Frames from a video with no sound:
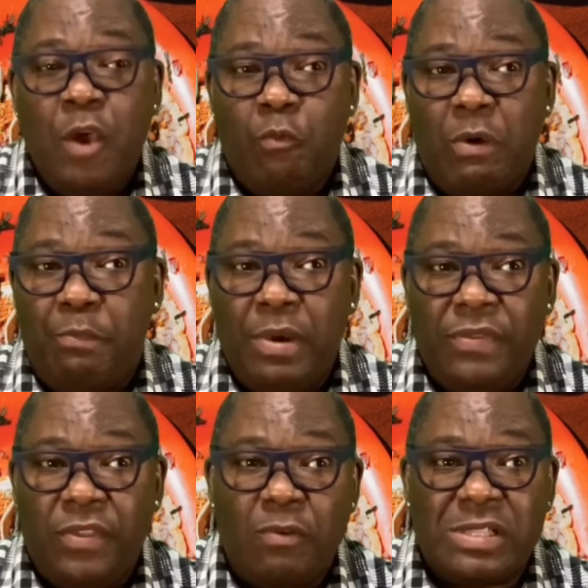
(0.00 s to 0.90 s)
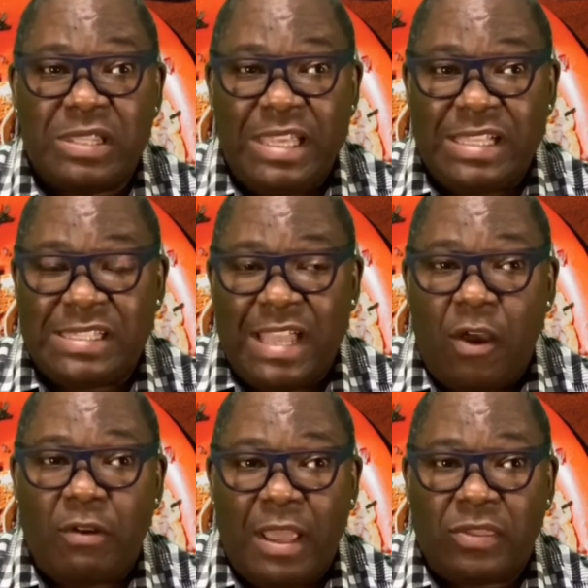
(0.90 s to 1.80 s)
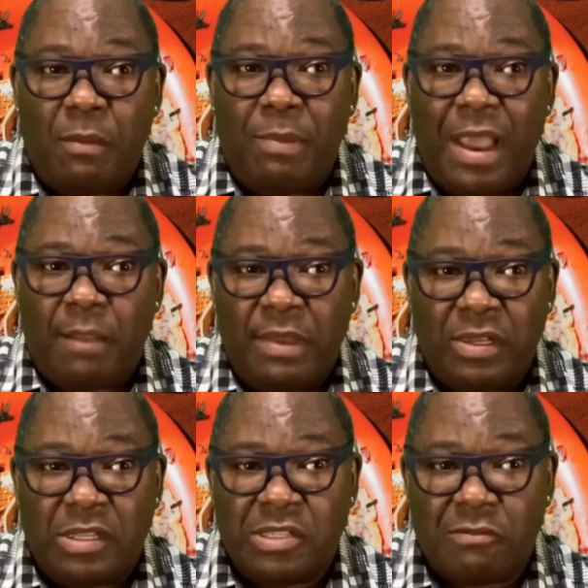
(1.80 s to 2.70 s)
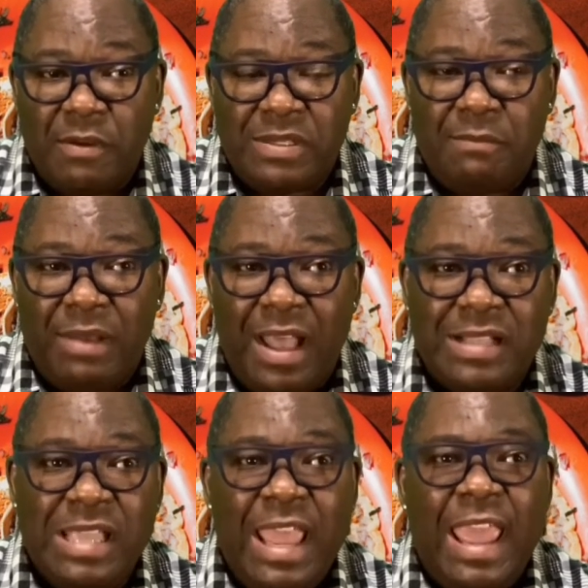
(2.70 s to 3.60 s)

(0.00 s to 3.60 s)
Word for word: We'll put those links down at the bottom in the description box.